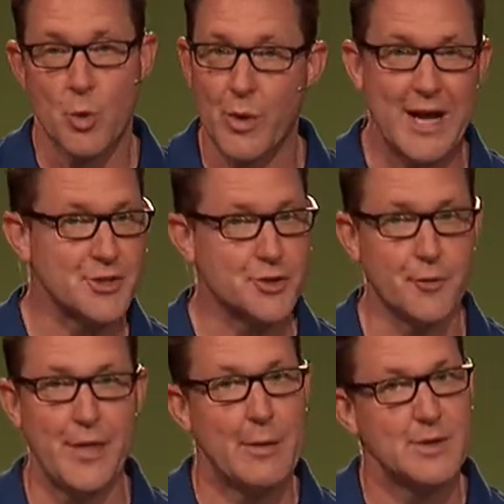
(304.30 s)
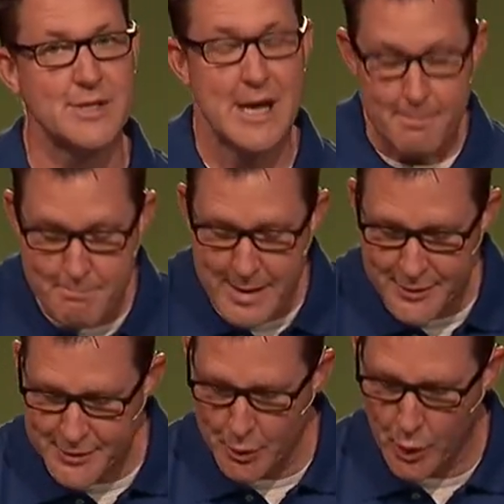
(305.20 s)
We're not sure if that was
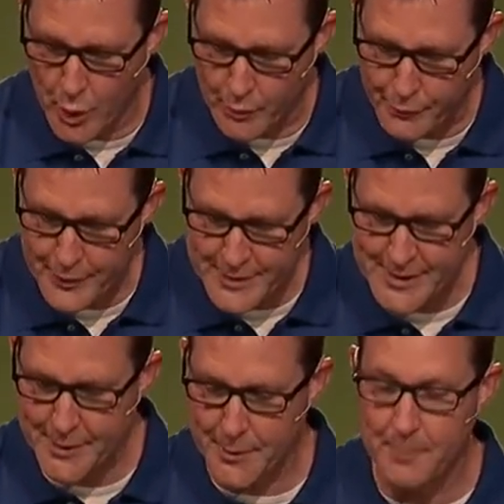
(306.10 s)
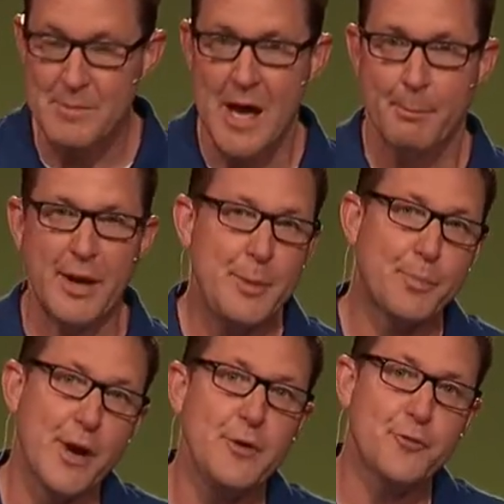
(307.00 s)
mental or physical, but he
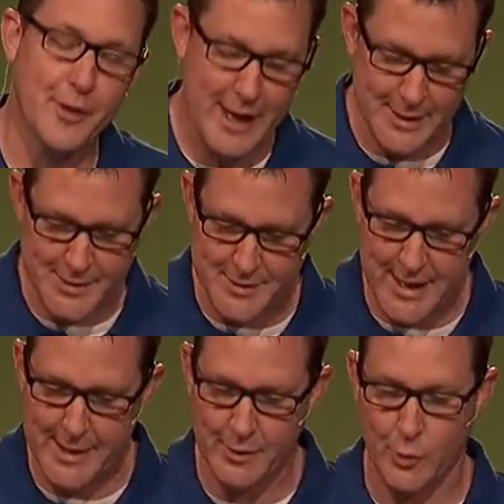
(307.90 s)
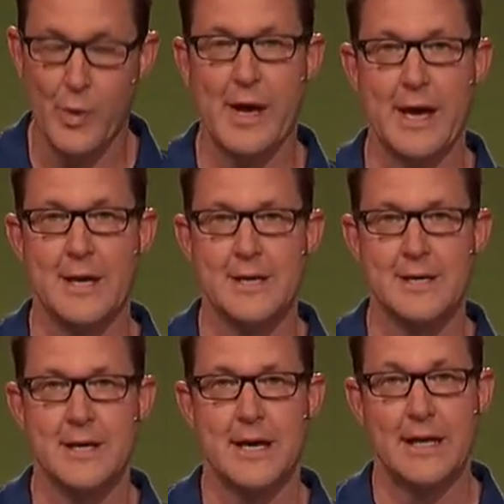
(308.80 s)
prayed for God to take it away.
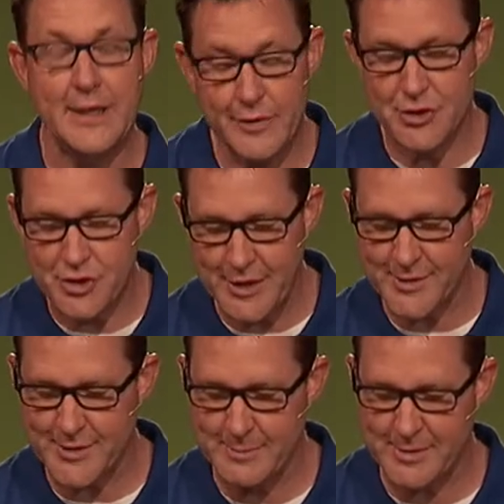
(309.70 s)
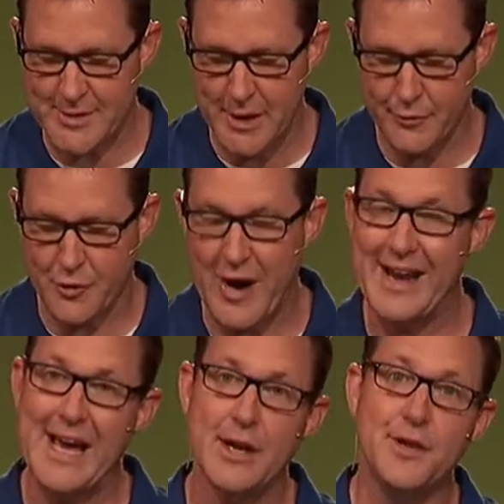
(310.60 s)
And even Jesus himself cried
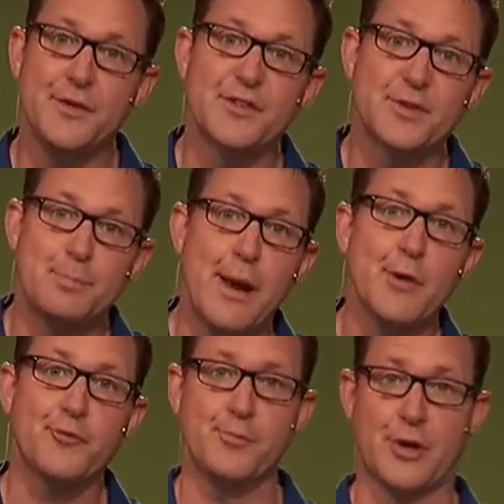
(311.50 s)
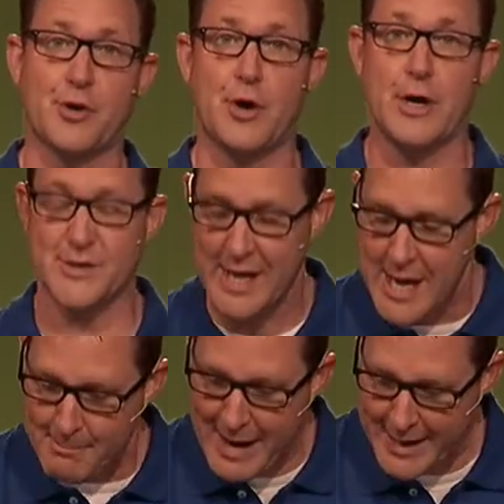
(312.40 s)
out in despair from the cross,
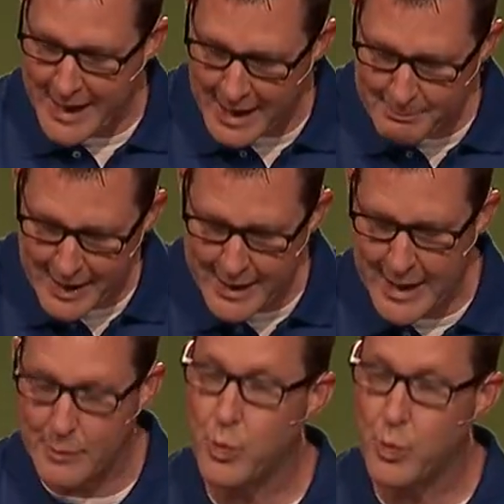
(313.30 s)
My God, my God,